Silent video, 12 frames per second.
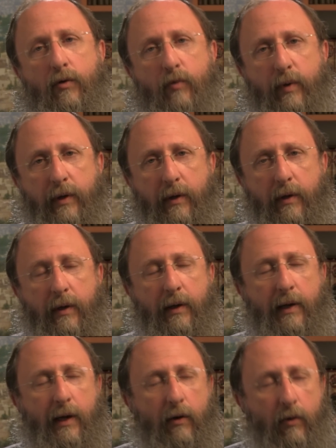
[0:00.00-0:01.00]
do we,
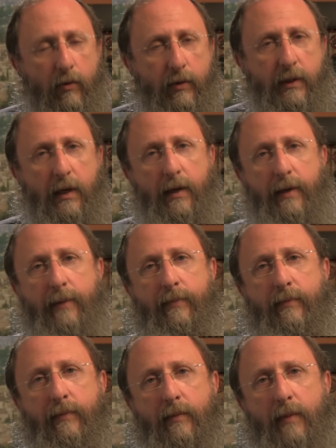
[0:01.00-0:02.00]
in our own time,